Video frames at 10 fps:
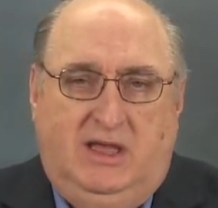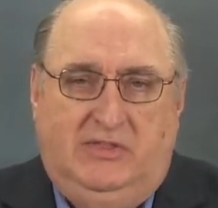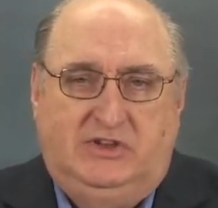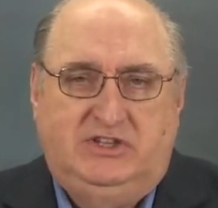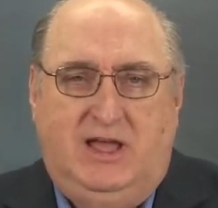
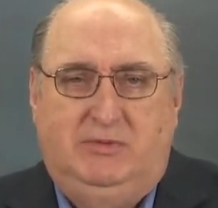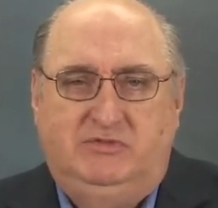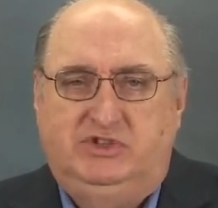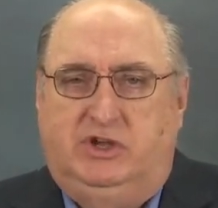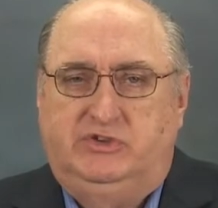At the time
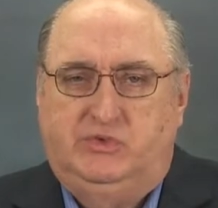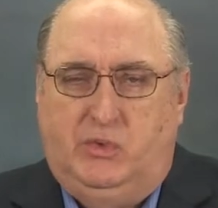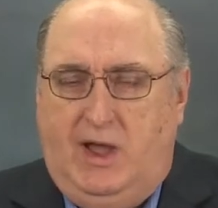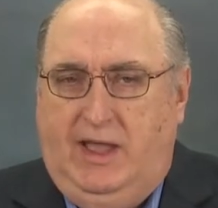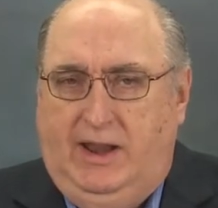of John's
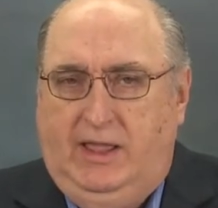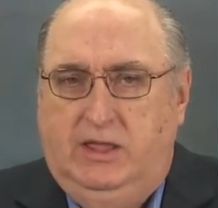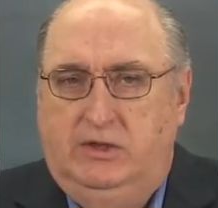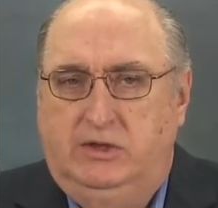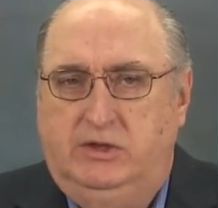
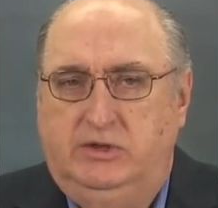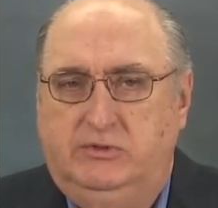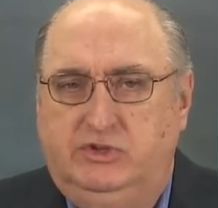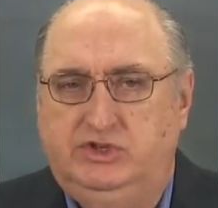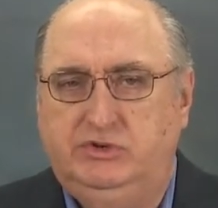writing,
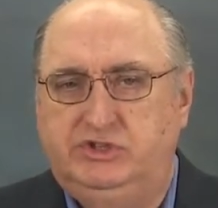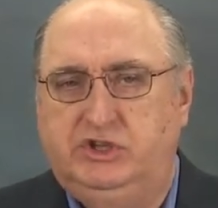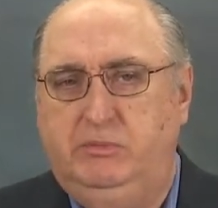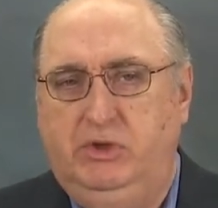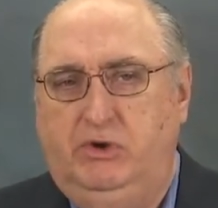the Jewish
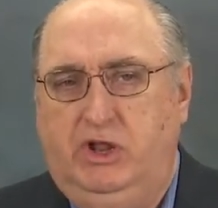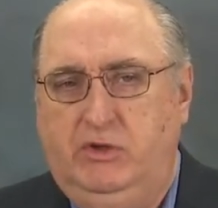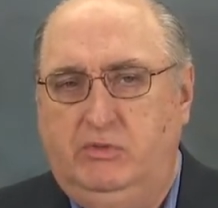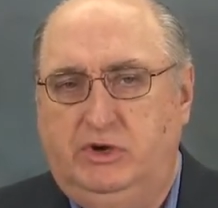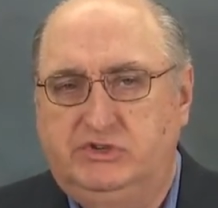
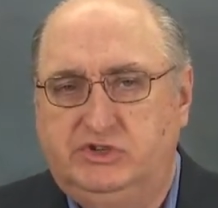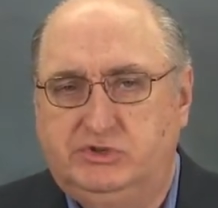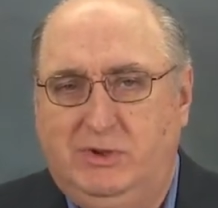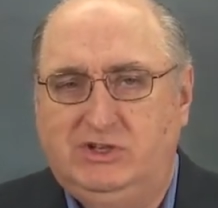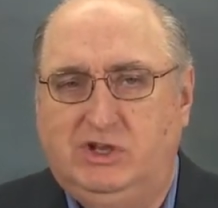community was
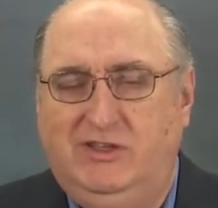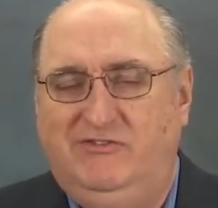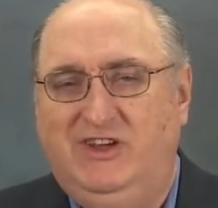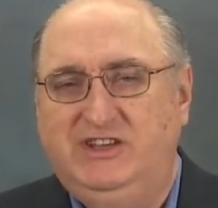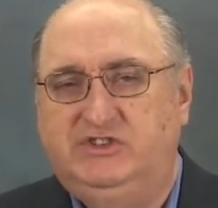especially
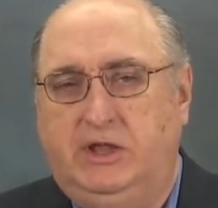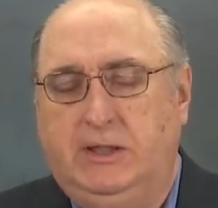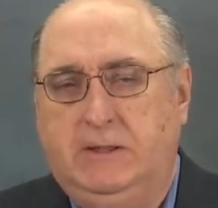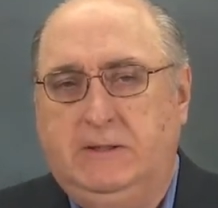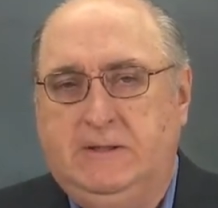
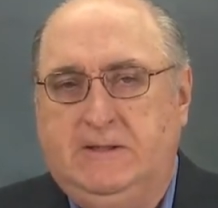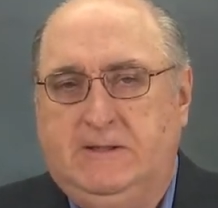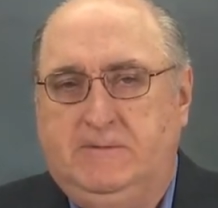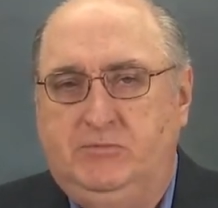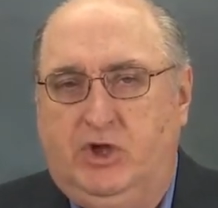facing
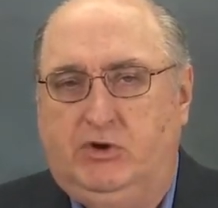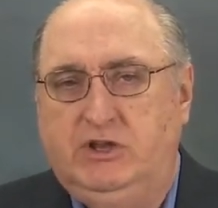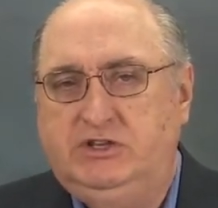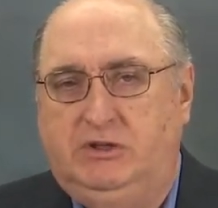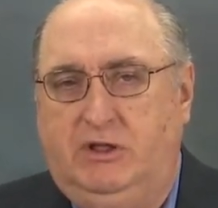a
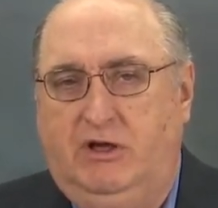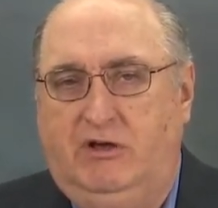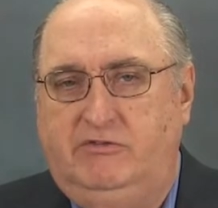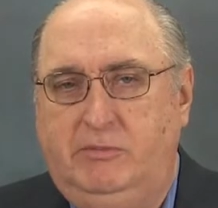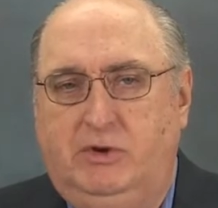great deal
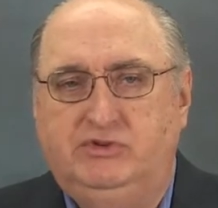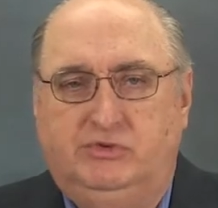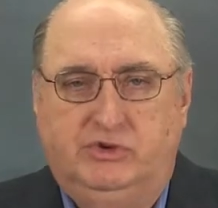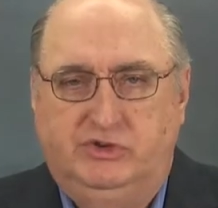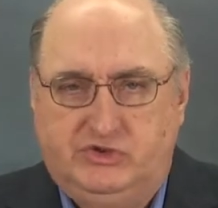of
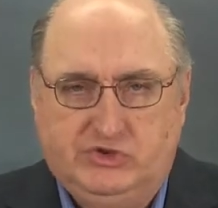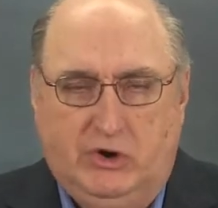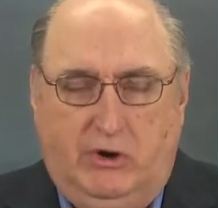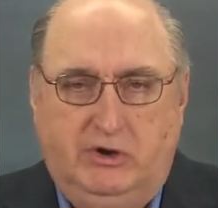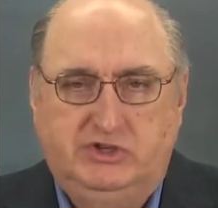emotional
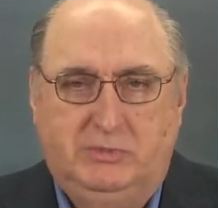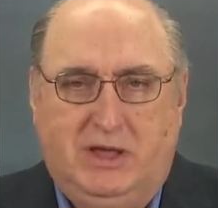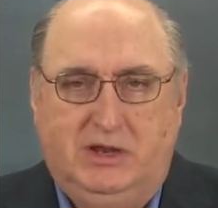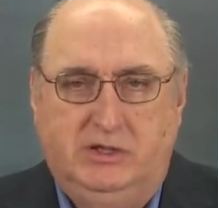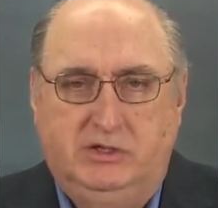concerns
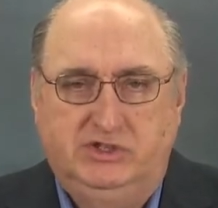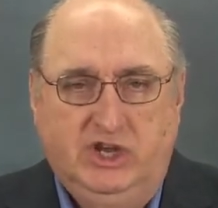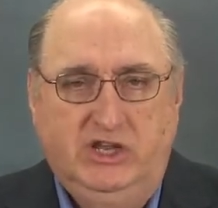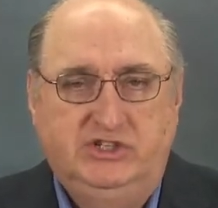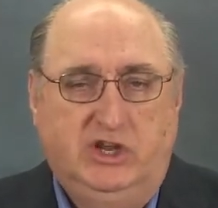about a
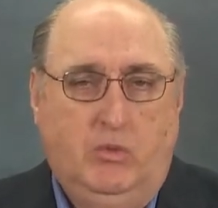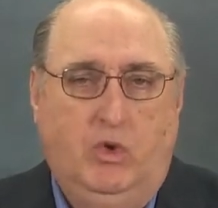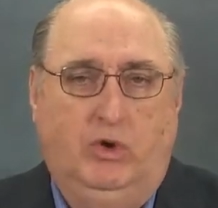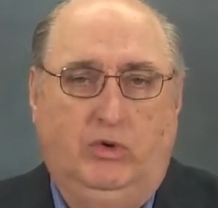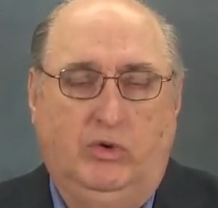changing
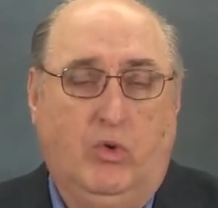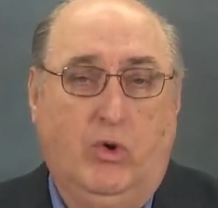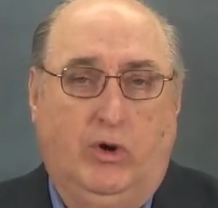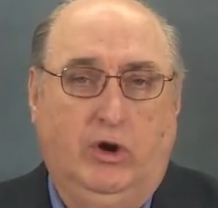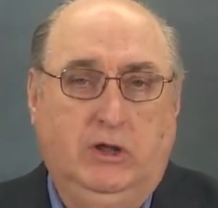world
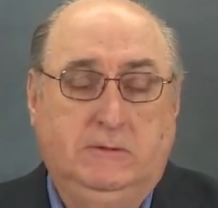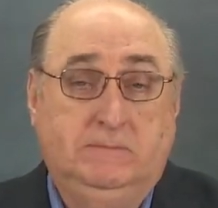order.